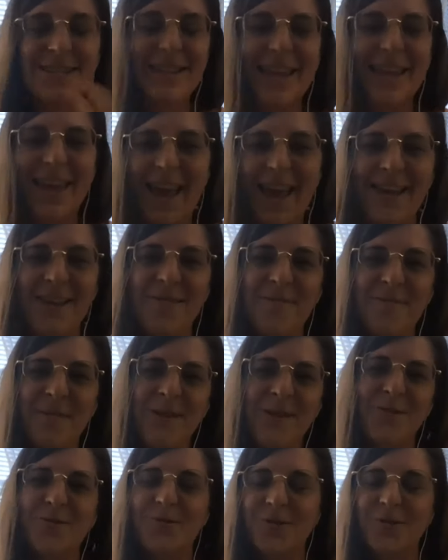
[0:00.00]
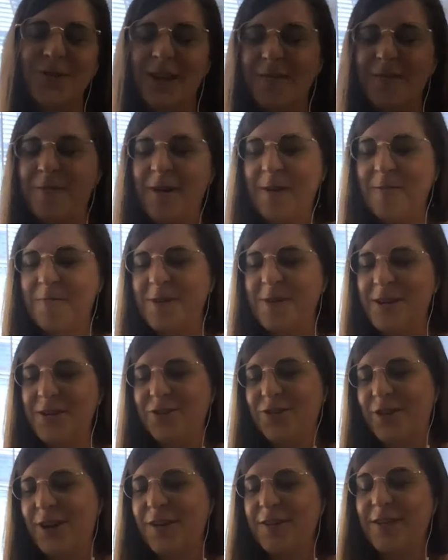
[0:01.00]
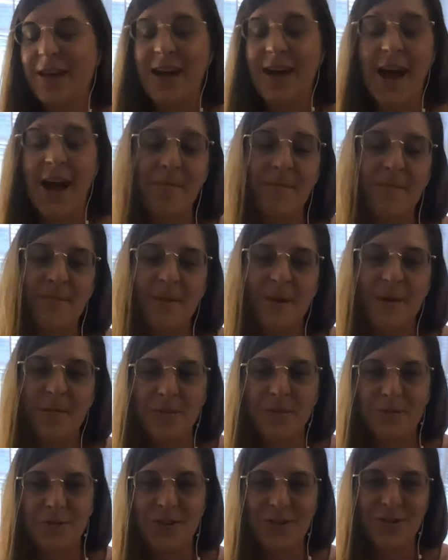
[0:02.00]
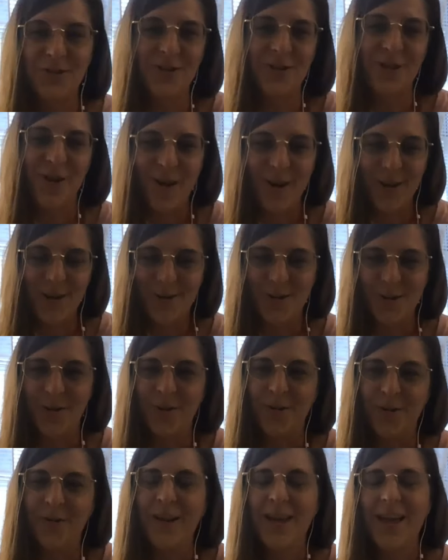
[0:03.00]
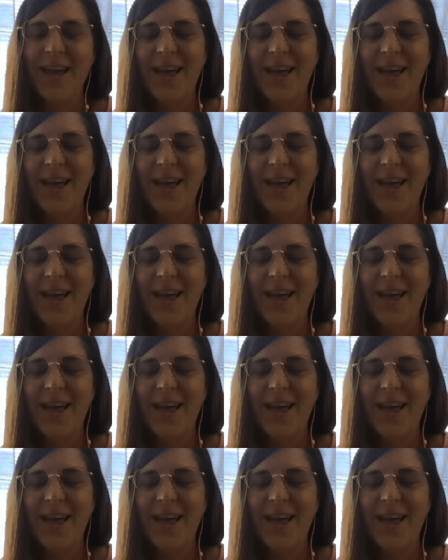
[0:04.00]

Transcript: the end of my story, I want to share that I'm a musician also.